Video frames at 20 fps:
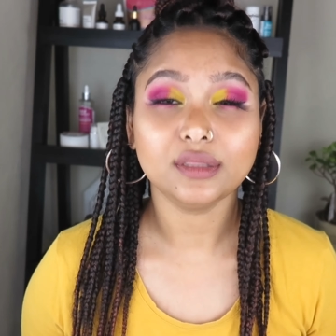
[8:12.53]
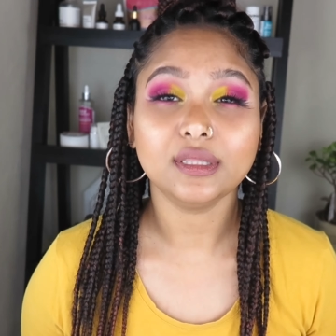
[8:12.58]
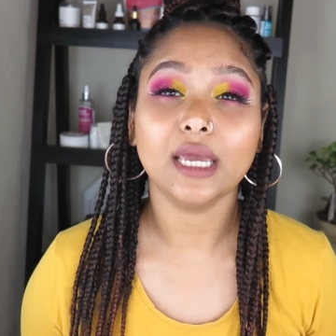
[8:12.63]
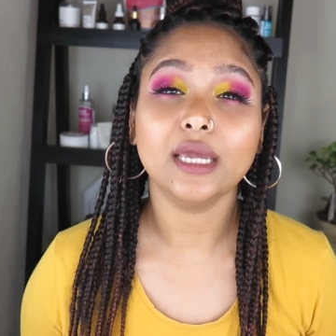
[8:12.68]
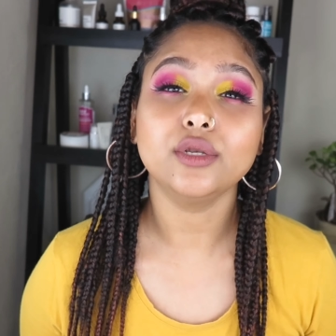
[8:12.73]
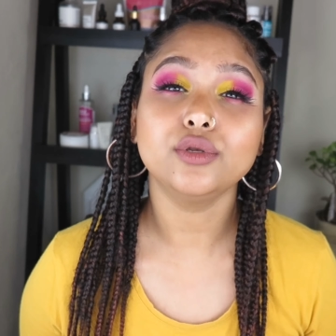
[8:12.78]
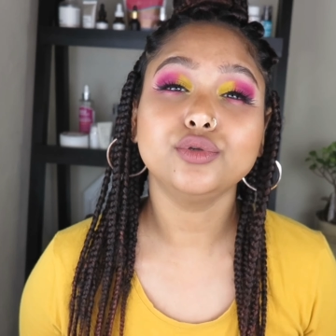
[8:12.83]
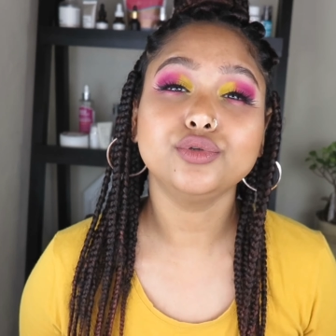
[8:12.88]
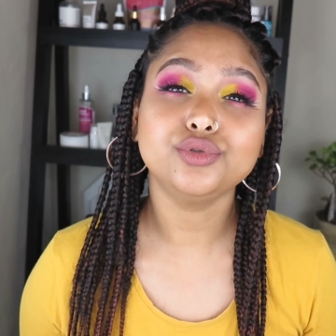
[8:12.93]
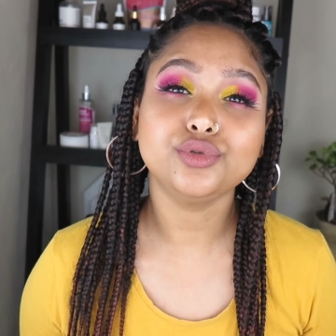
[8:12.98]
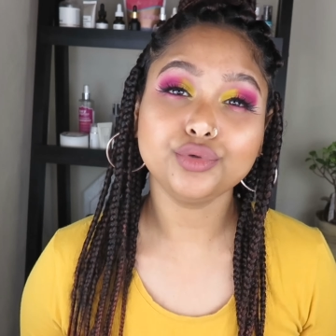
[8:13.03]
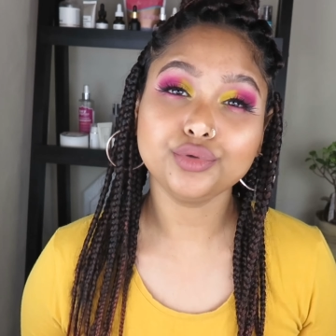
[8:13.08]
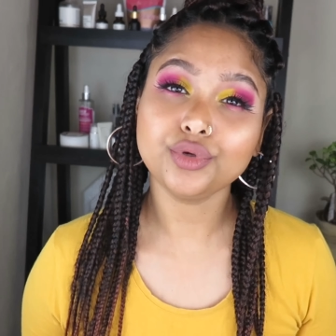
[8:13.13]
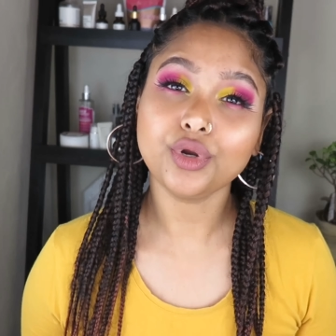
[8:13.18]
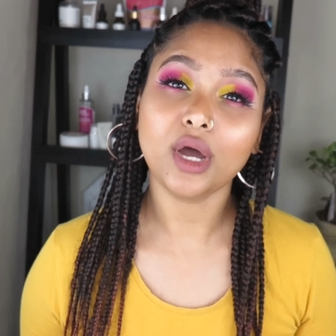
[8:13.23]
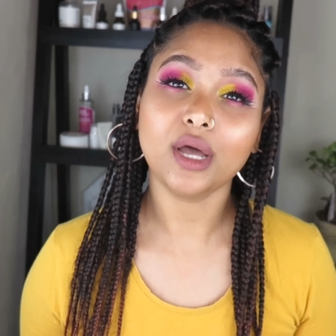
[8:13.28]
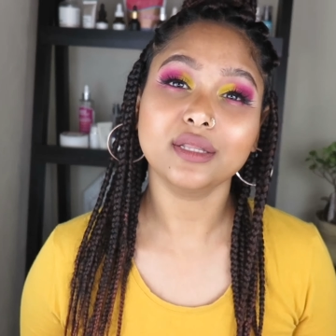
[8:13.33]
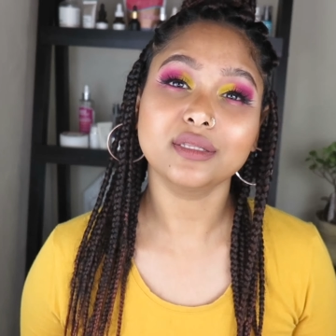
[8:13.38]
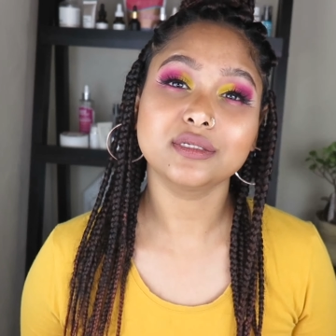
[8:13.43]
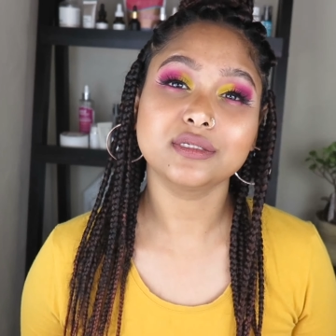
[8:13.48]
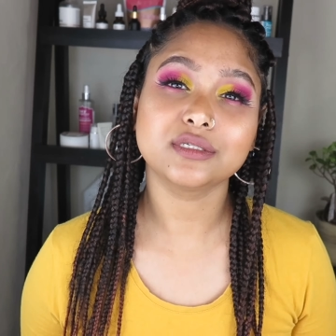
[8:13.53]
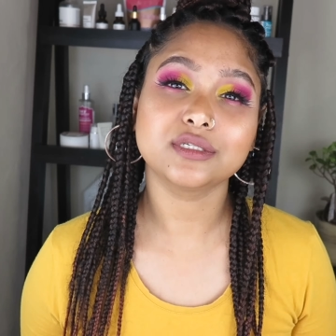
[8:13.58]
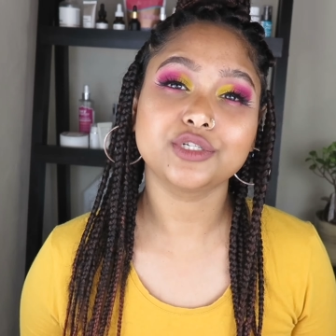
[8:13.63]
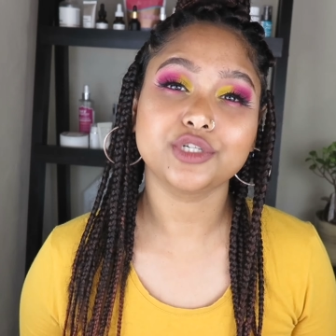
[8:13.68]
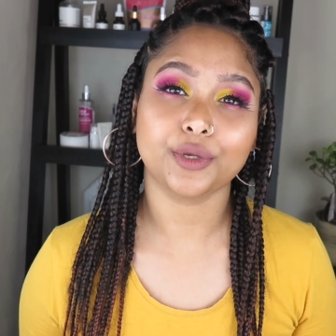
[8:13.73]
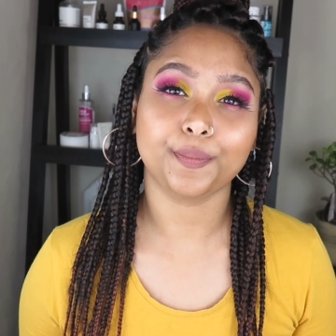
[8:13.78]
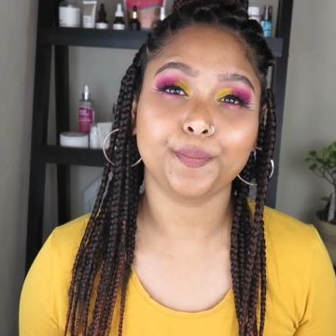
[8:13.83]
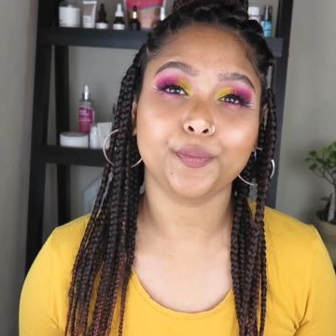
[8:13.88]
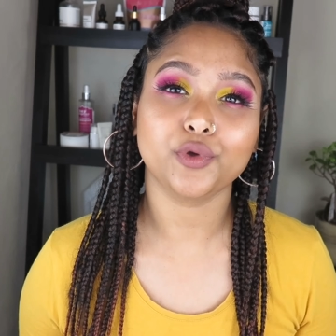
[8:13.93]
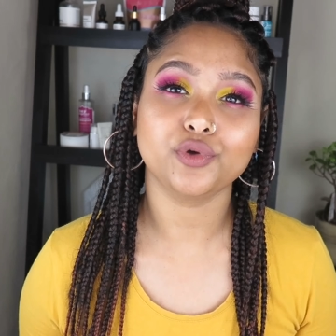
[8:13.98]
They do not
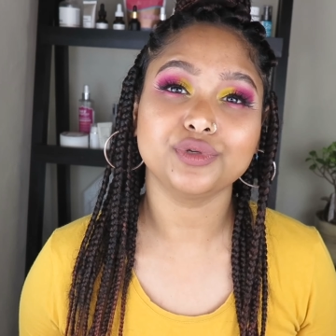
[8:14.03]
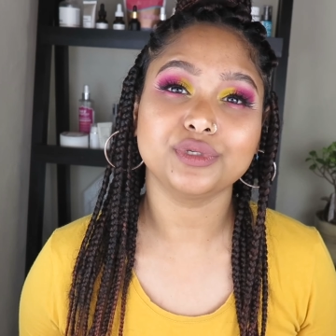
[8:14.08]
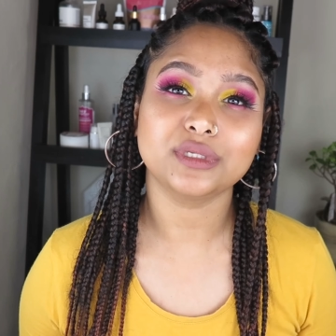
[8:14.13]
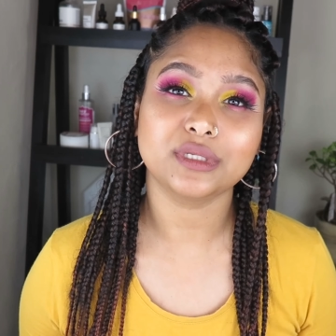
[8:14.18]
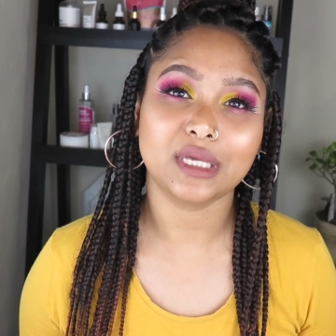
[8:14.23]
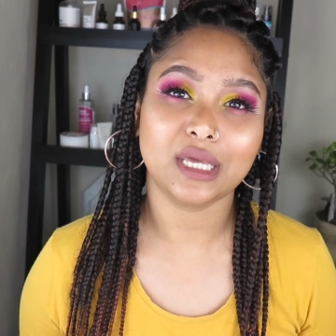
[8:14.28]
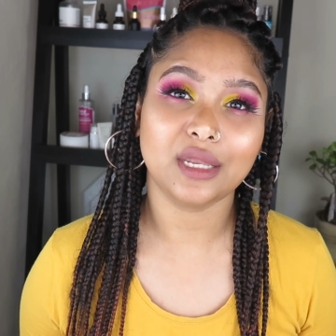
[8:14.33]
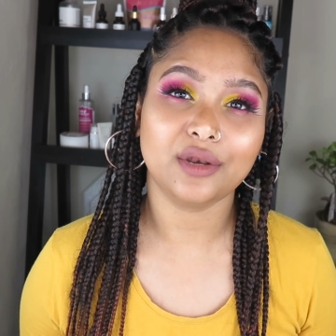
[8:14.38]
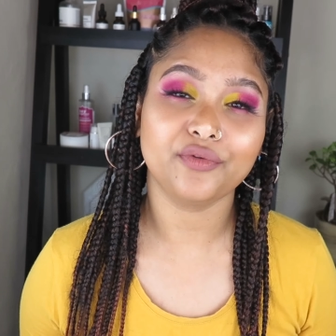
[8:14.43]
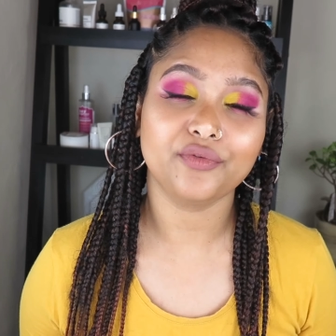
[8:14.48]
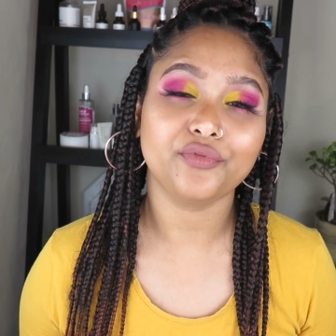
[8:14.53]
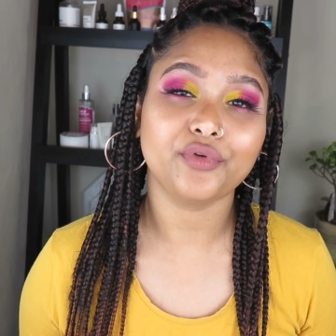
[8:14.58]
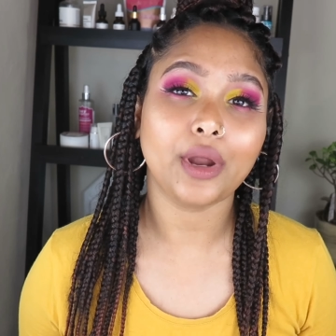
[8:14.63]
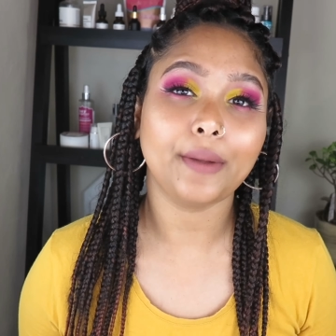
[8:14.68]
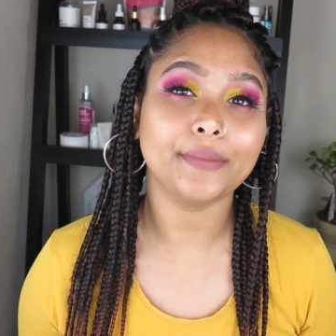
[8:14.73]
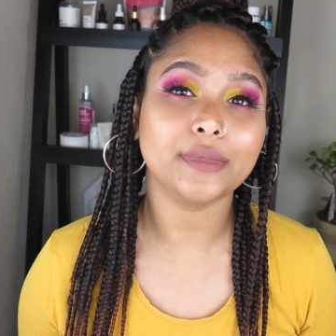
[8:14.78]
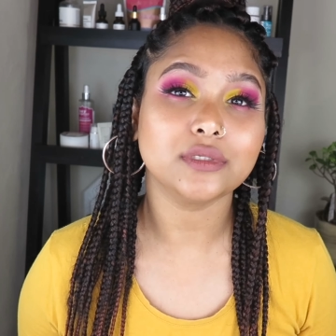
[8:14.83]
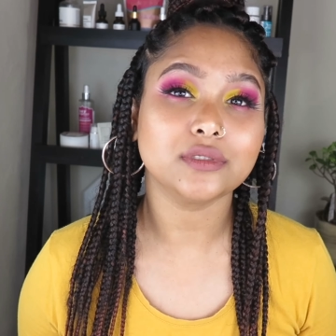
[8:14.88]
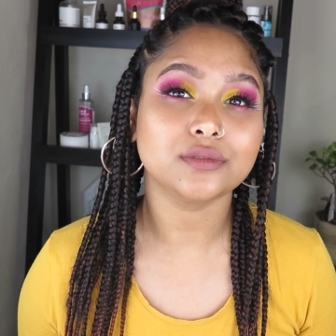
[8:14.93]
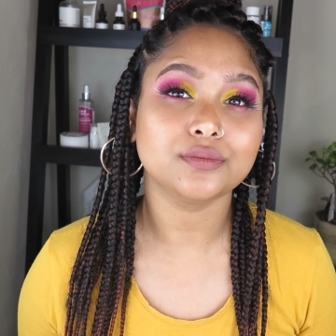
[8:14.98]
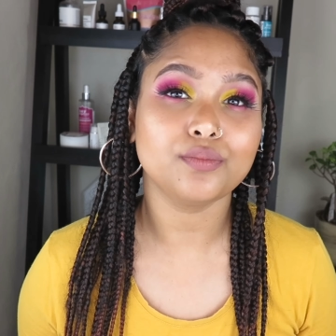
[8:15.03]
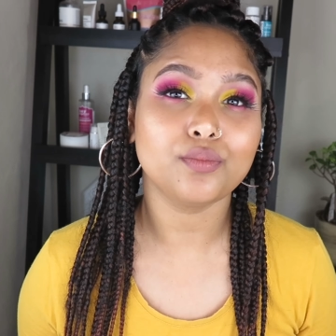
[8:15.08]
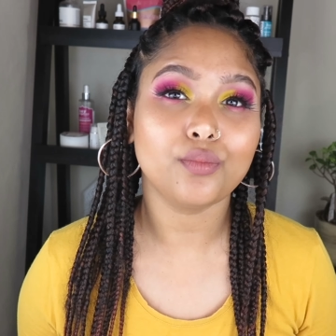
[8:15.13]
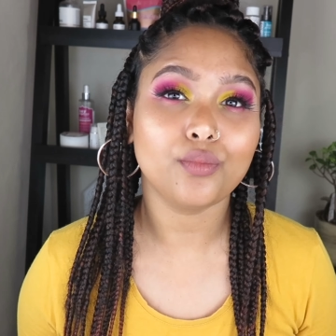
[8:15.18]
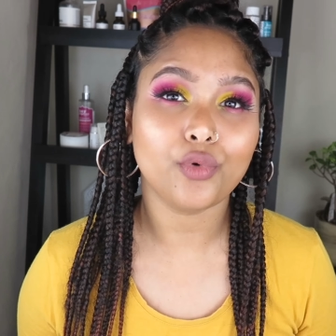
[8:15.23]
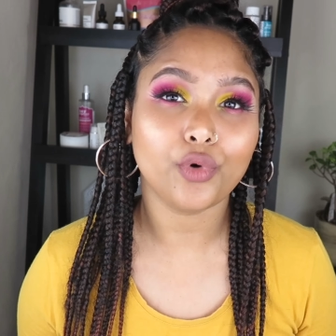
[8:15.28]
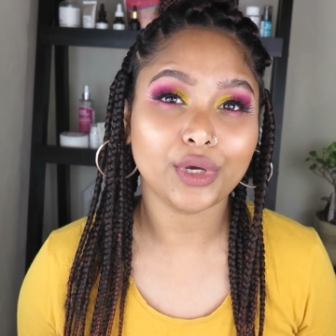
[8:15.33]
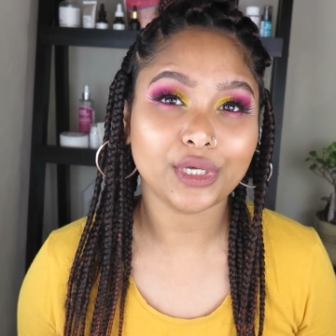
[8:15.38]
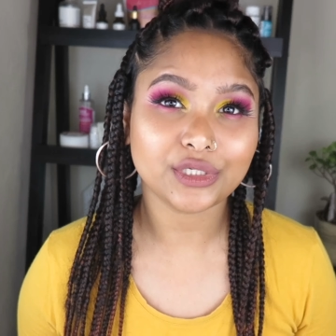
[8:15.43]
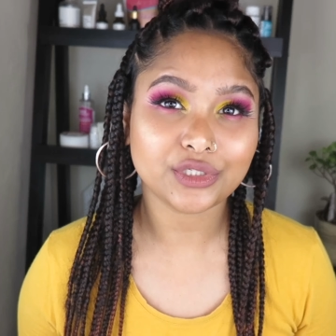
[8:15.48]
strip your skin from its
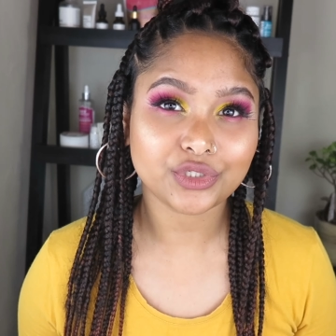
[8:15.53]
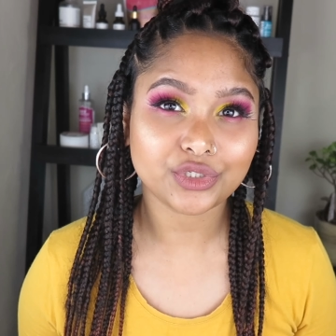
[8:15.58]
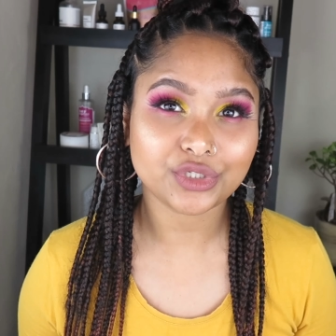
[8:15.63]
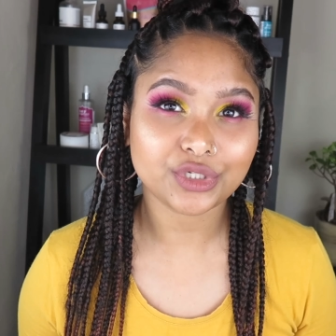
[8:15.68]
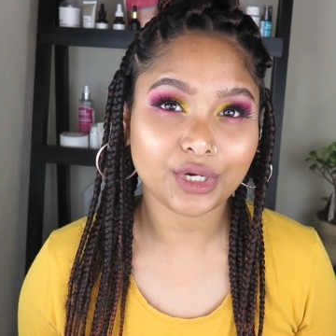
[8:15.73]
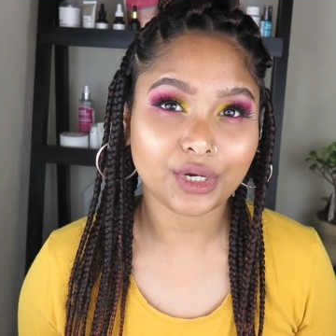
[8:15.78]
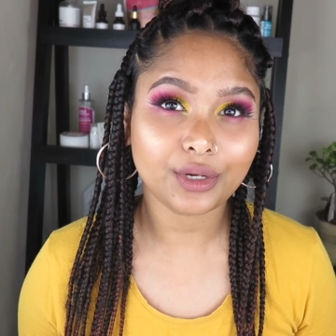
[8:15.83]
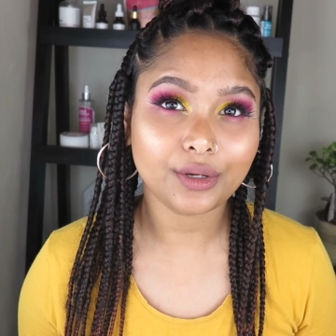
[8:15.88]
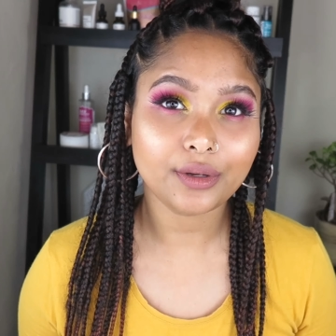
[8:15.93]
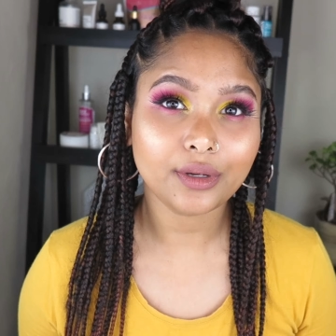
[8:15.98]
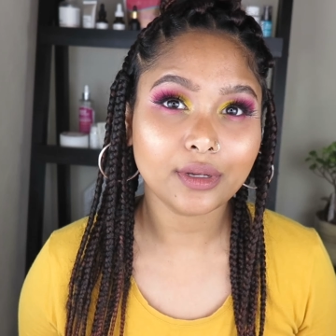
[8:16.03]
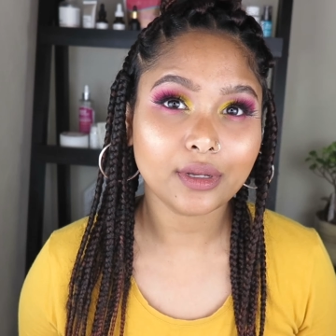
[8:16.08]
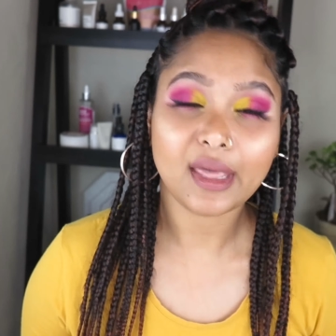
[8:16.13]
moisture.